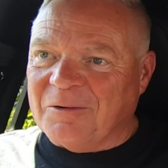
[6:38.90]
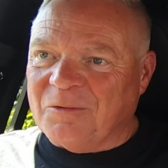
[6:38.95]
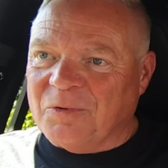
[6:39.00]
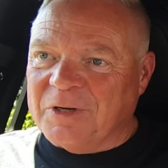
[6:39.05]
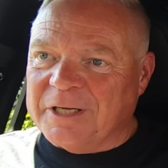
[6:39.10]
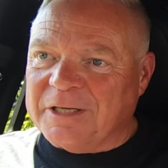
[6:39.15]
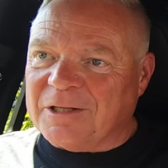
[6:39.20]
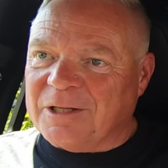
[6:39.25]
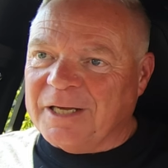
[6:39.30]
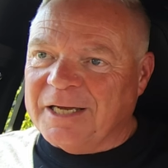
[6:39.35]
A
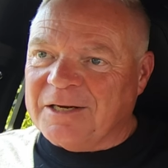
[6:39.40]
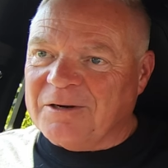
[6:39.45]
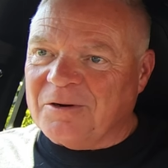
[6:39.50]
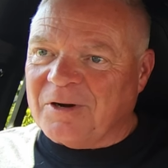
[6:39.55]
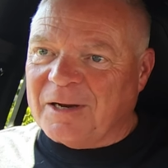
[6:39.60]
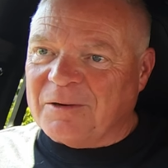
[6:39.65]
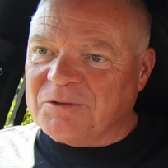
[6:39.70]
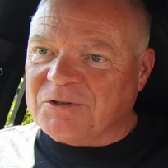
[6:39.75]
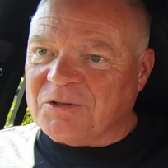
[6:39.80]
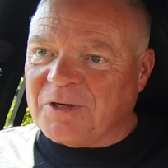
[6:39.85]
week later,
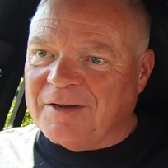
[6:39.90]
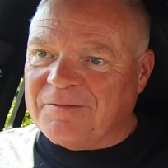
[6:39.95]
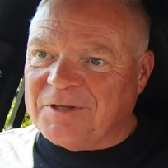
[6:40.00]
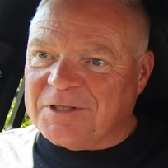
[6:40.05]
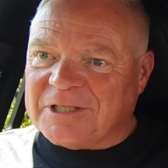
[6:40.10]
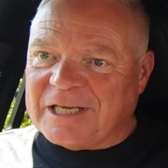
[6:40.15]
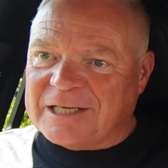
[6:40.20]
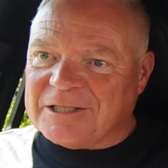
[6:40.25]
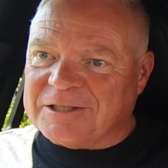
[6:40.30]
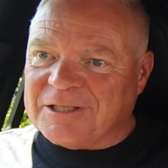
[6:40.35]
I was driving the
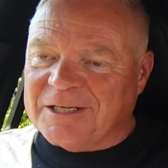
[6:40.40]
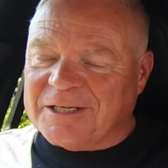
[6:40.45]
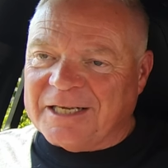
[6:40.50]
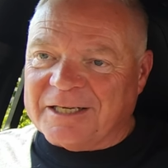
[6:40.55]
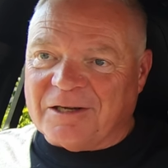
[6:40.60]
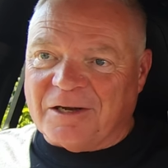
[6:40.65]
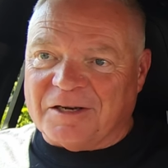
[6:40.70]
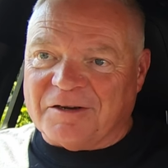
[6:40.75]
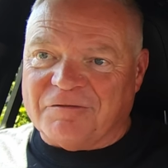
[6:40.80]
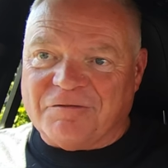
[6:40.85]
Tesla and I
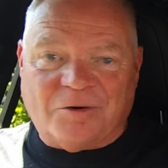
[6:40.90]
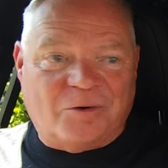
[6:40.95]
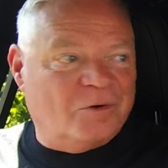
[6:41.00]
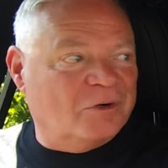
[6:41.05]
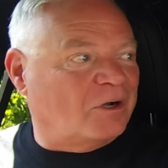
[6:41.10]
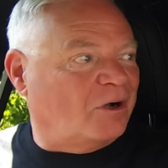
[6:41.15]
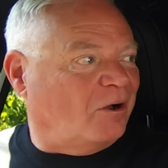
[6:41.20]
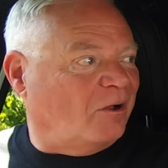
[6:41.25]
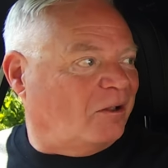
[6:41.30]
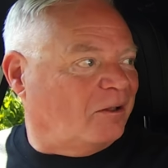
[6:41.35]
got a phone
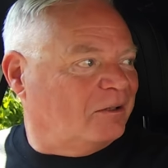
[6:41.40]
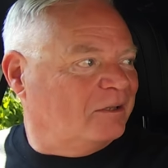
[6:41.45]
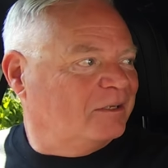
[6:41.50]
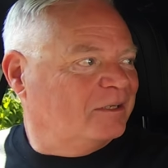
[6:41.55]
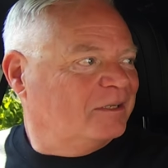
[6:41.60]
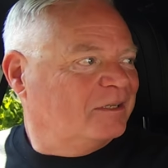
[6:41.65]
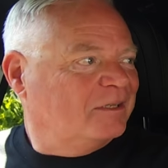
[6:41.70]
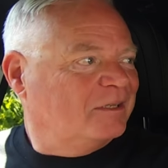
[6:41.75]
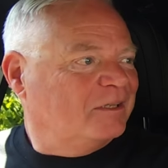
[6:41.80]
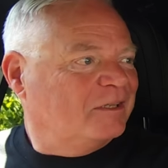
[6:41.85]
call
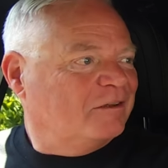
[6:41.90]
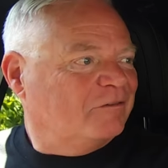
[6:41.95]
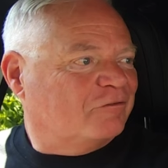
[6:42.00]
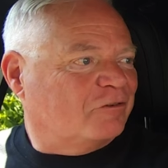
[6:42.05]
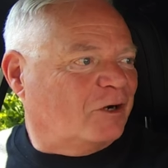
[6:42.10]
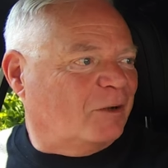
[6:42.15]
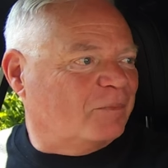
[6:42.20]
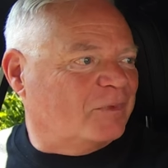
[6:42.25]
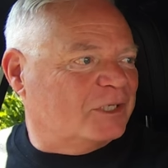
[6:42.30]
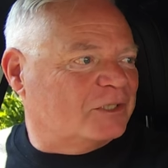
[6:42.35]

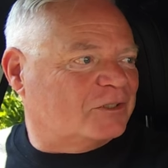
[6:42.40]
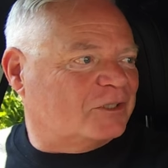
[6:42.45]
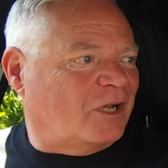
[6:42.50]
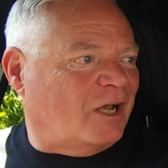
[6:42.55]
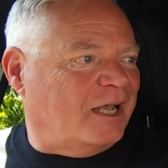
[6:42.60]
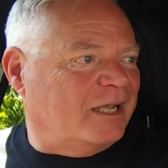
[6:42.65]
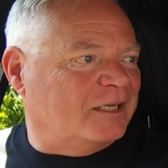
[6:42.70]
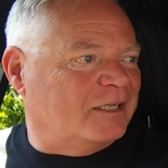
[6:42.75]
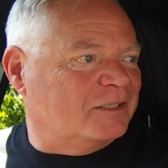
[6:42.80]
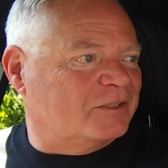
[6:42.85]
from this
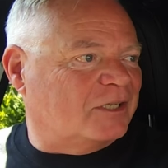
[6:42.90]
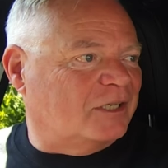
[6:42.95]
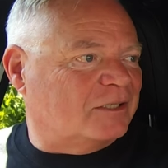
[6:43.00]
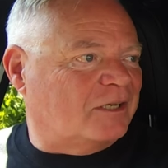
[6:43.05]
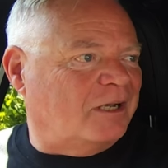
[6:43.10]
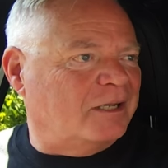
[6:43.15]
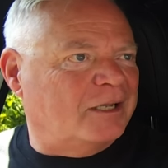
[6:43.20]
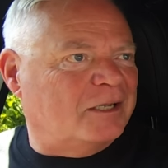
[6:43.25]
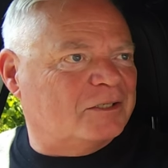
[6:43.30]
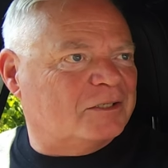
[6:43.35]
guy, and he says,
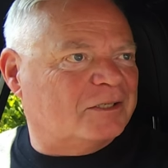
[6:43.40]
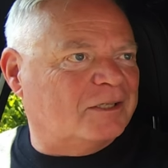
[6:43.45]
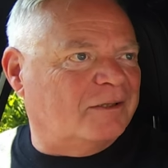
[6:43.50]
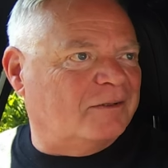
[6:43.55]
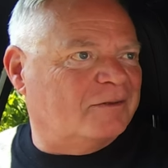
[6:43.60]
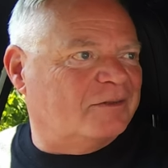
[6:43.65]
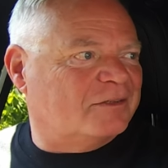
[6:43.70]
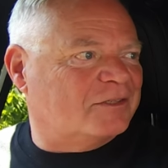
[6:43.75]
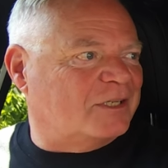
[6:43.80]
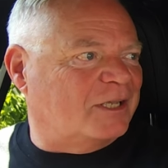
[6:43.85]
oh yeah, it's
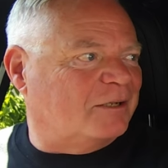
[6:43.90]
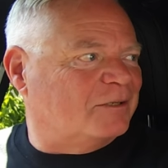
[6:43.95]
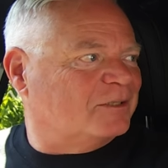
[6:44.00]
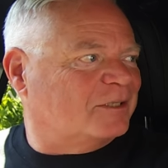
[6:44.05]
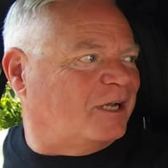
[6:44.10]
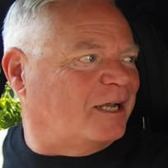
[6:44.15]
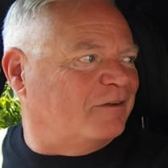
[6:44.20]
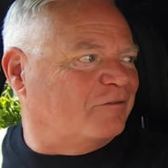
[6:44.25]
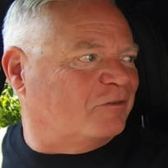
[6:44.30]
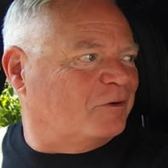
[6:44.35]
the sales
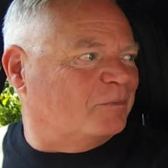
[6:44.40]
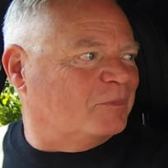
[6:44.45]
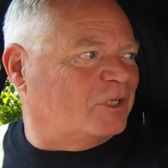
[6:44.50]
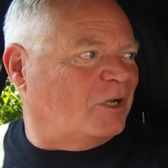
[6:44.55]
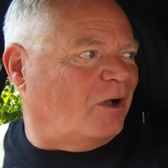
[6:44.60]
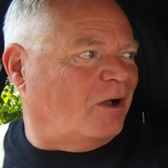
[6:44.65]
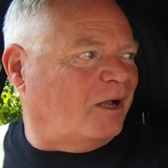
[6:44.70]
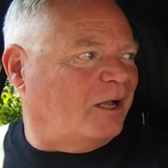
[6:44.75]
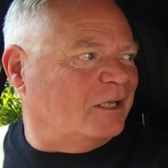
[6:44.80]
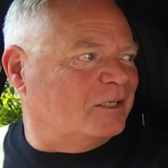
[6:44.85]
guy from
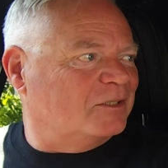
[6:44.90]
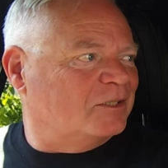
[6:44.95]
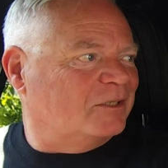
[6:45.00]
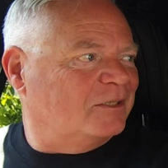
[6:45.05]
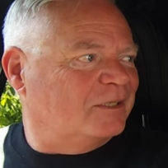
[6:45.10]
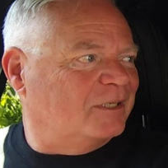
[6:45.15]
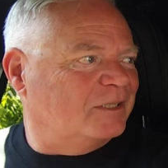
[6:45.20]
Dodge.